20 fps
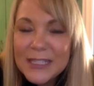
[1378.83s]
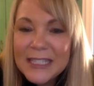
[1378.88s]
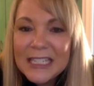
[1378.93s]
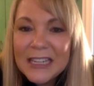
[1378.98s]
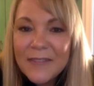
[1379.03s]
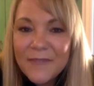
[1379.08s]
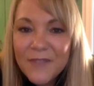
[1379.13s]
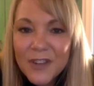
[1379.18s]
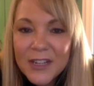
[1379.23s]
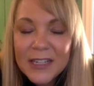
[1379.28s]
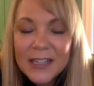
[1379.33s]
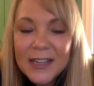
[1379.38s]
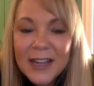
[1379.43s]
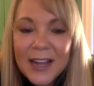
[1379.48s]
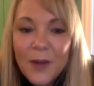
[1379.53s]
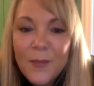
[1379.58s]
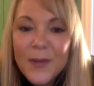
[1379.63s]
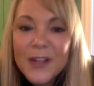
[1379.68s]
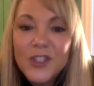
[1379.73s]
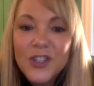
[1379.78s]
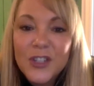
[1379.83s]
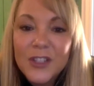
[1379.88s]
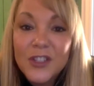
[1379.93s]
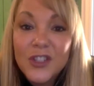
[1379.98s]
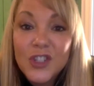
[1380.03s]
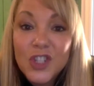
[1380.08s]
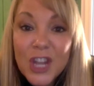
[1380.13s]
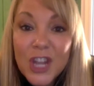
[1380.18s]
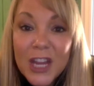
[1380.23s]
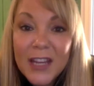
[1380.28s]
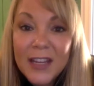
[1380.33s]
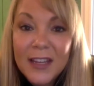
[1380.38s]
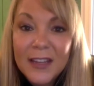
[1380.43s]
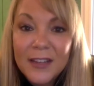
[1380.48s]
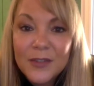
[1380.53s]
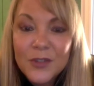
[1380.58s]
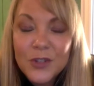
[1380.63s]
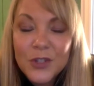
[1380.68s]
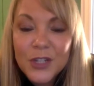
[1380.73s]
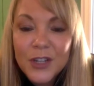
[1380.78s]
how different and how much it's
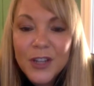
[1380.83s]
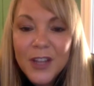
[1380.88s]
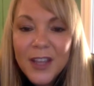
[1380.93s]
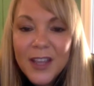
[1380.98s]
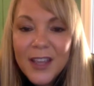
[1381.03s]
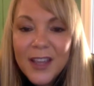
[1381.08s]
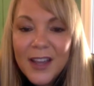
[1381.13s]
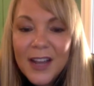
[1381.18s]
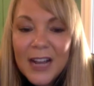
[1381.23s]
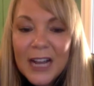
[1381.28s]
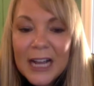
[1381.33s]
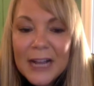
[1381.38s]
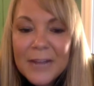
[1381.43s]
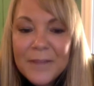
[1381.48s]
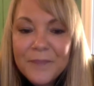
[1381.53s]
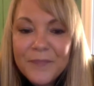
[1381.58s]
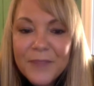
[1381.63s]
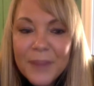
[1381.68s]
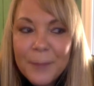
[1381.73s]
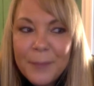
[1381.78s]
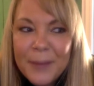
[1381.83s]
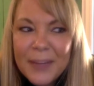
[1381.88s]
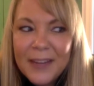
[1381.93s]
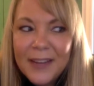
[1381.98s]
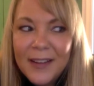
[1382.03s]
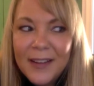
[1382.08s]
changed. Um,